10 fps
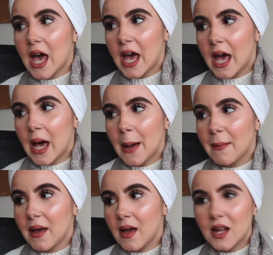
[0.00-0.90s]

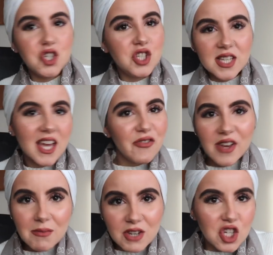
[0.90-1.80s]
and she's just like a
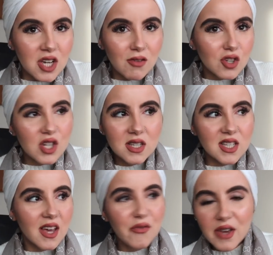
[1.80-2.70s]
feeding machine. All she does
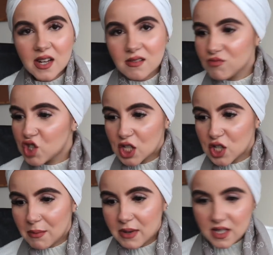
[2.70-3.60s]
is like feed, change
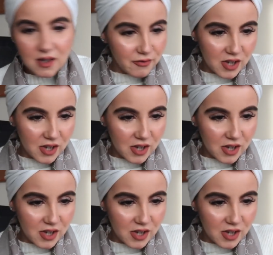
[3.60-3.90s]
nappies.